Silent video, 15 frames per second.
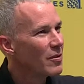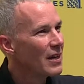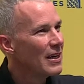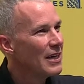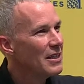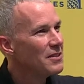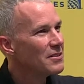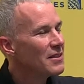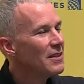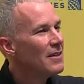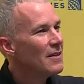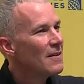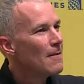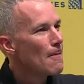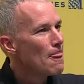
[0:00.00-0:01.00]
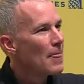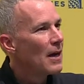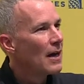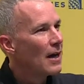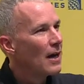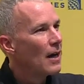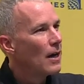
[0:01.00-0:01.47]
plays,
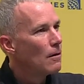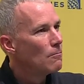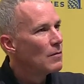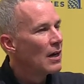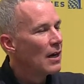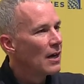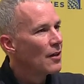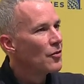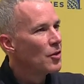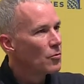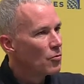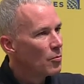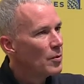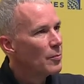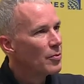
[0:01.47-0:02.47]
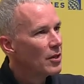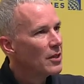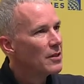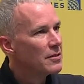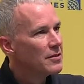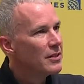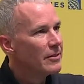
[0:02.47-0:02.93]
I think we'll be a pretty
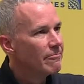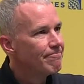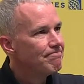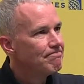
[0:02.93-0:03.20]
good team.